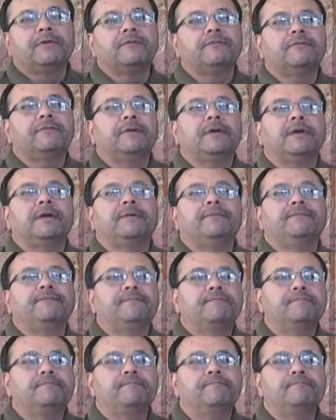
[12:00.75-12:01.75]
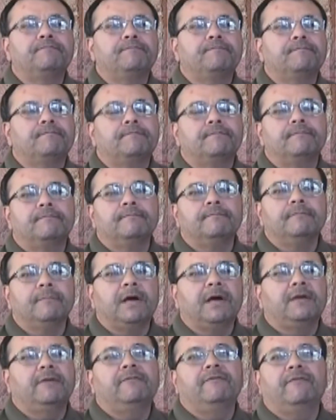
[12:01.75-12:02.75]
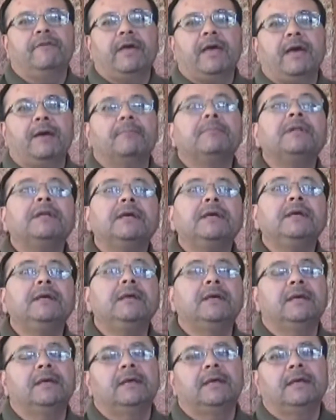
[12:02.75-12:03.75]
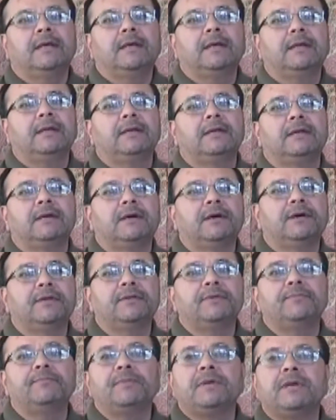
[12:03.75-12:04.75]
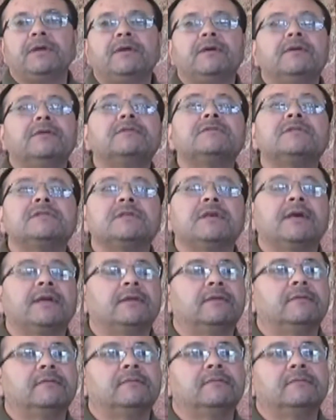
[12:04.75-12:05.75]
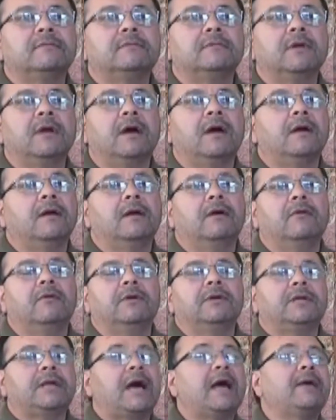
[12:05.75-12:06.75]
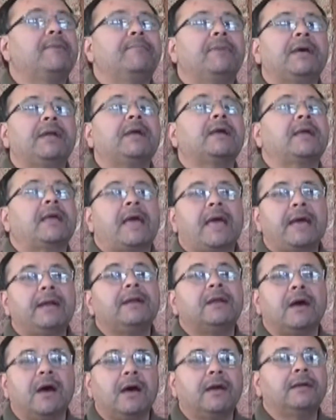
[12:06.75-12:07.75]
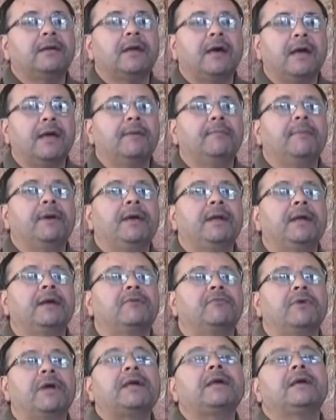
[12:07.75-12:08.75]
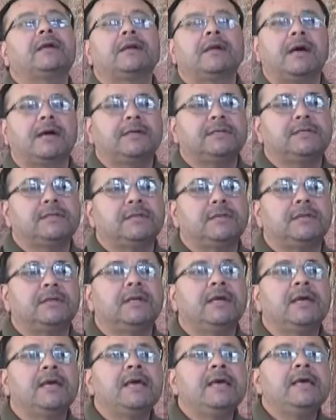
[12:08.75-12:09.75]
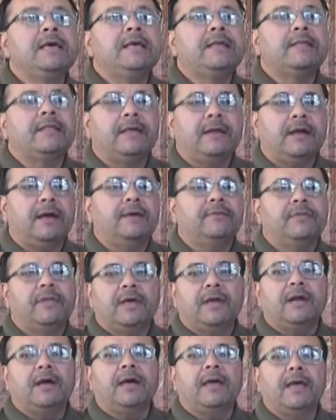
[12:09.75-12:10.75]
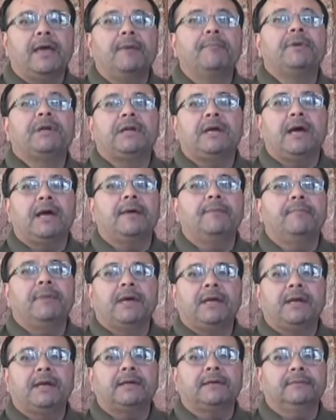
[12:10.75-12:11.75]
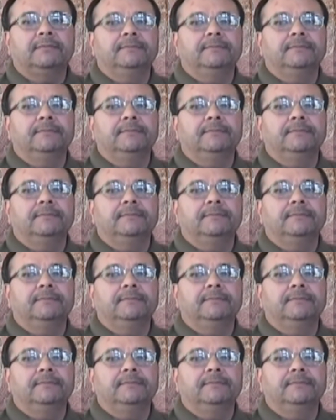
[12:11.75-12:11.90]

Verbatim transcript: of uh, my family and other peers that are, are diabetic and non-diabetic, recognizing that I, that I am a diabetic,